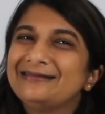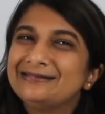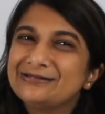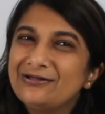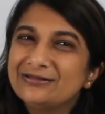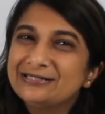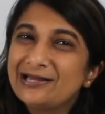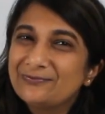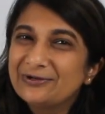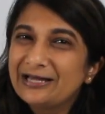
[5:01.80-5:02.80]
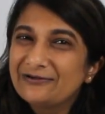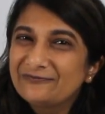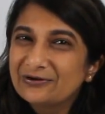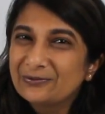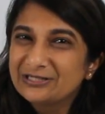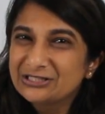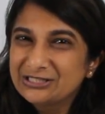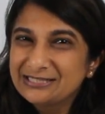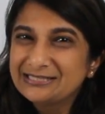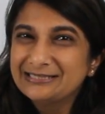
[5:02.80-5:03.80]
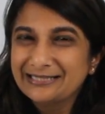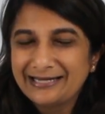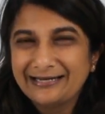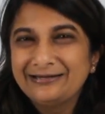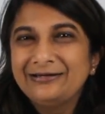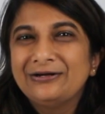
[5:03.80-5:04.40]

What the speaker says: That's all the time we have for questions today.